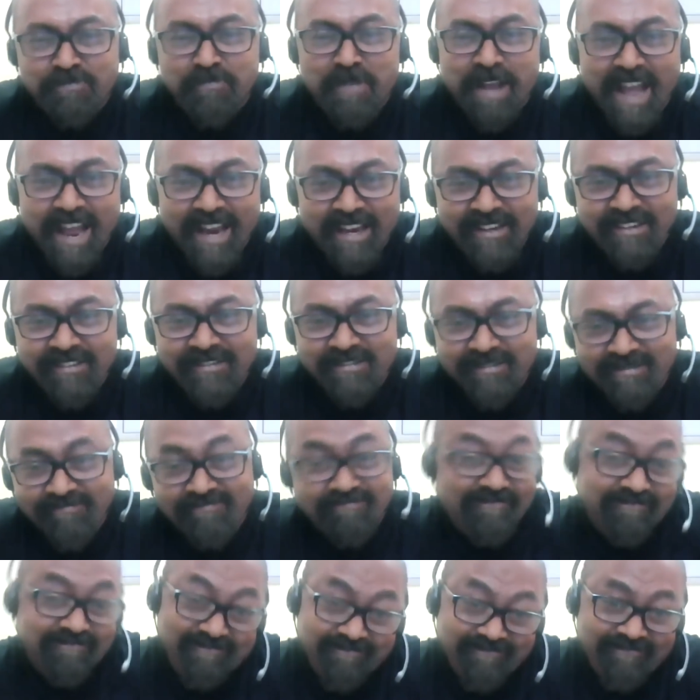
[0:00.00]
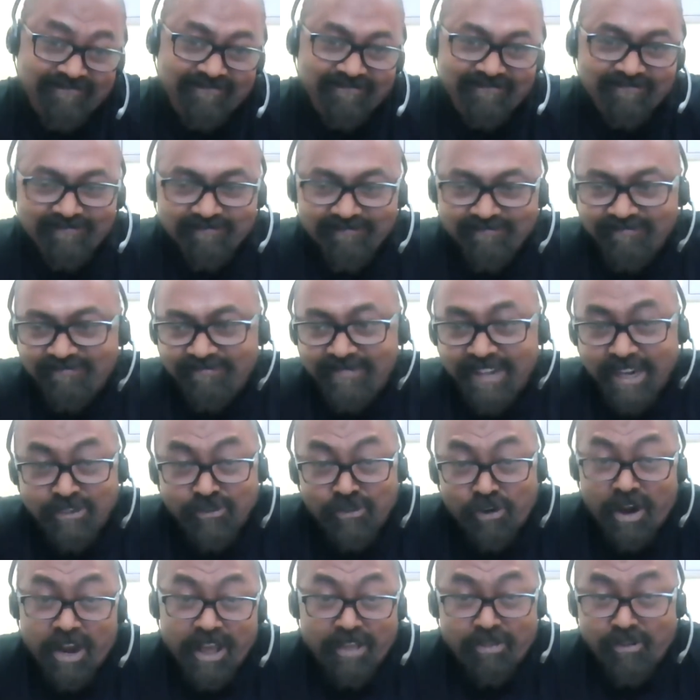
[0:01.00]
man. That's
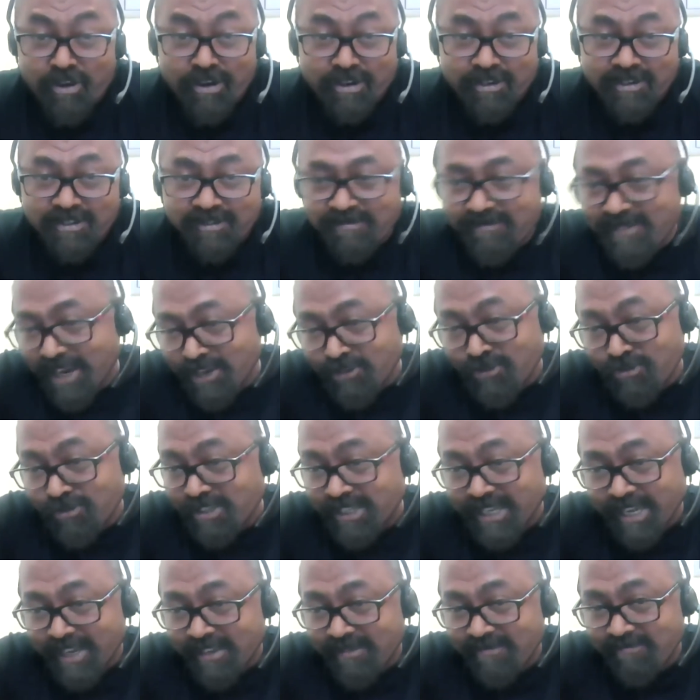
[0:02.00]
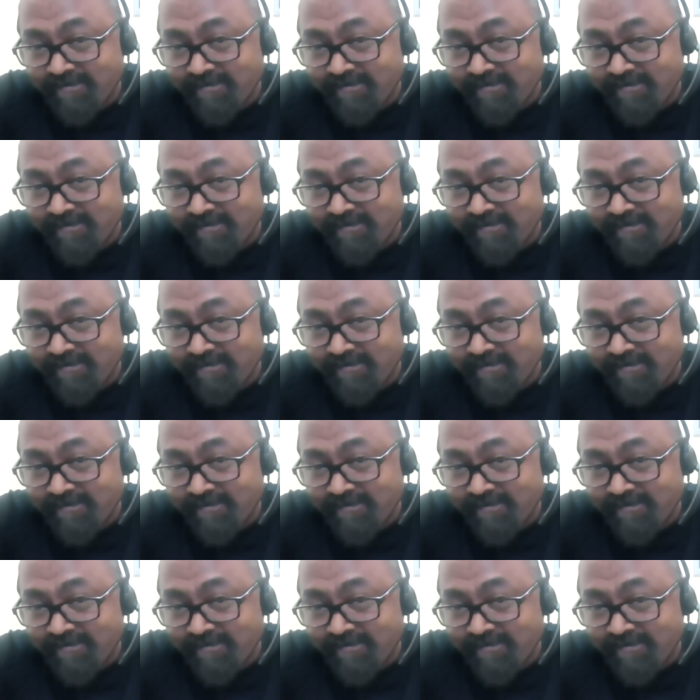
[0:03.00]
all I thought I should say.